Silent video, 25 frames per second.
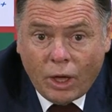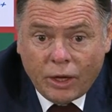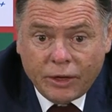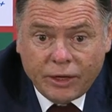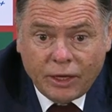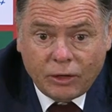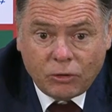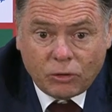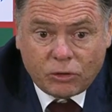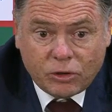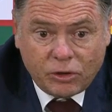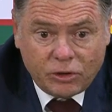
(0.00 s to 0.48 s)

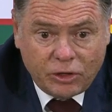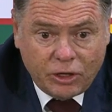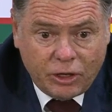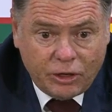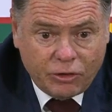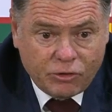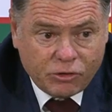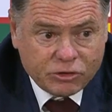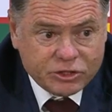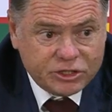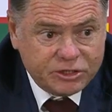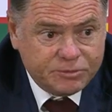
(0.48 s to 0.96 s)
Yeah, look,
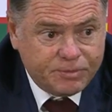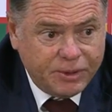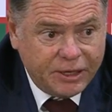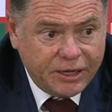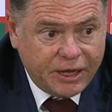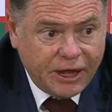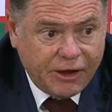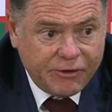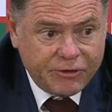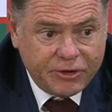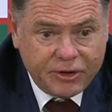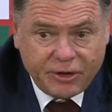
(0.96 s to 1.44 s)
Hiroshi's
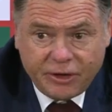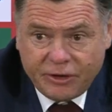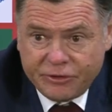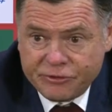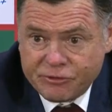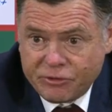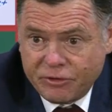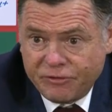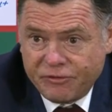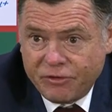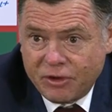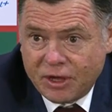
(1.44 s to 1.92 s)
been carrying an
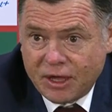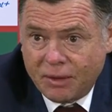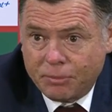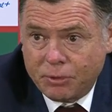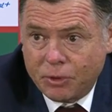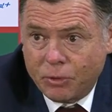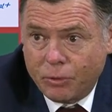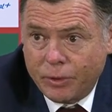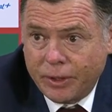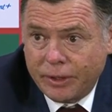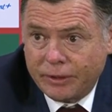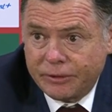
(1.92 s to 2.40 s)
injury for a
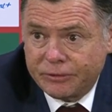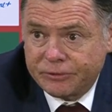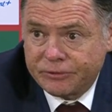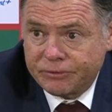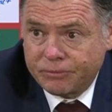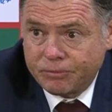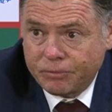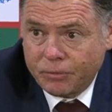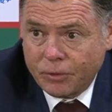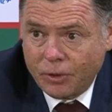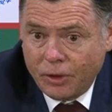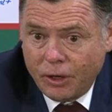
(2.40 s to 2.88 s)
couple of weeks.